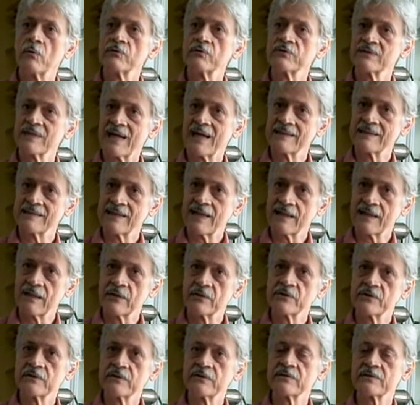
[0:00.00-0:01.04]

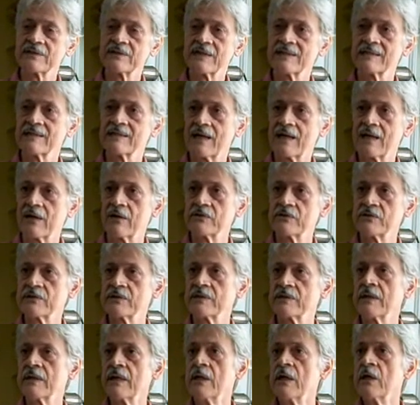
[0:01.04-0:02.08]
Scientology.
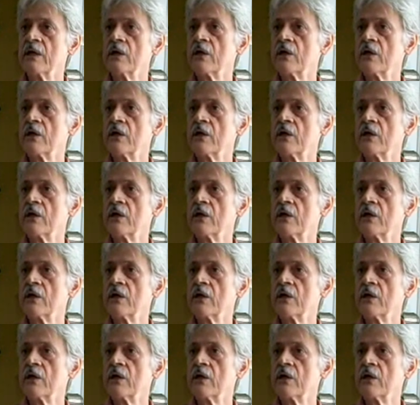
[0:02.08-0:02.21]
Scientology